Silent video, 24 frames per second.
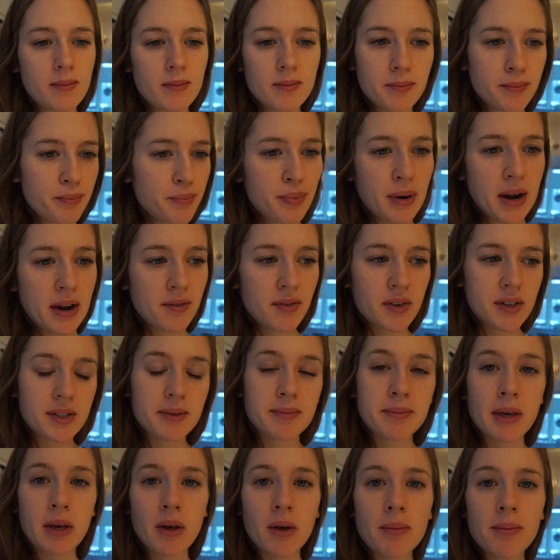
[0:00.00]

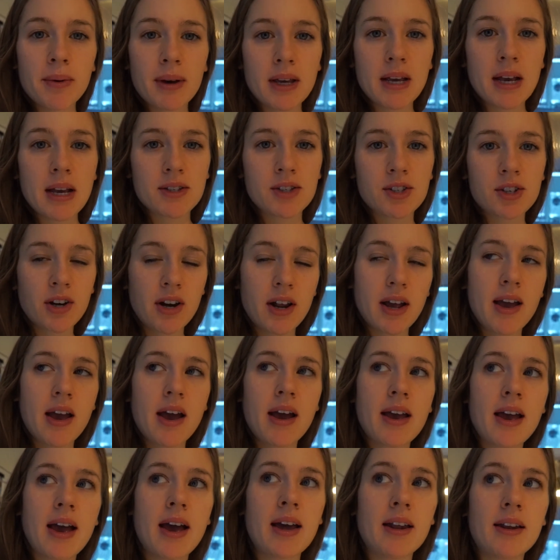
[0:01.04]
breakfast meal, but yesterday I
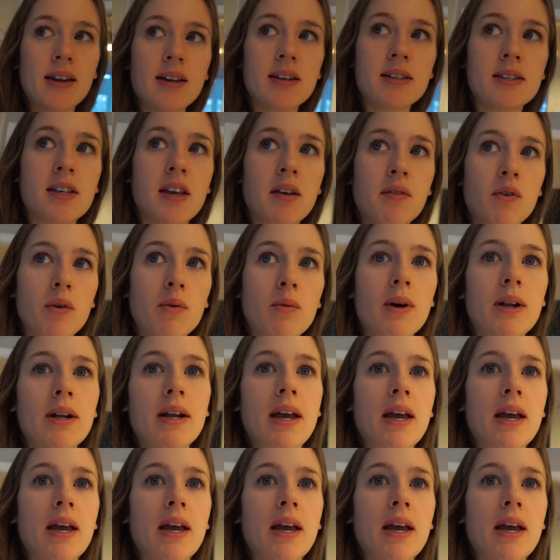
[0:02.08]
had a savory one.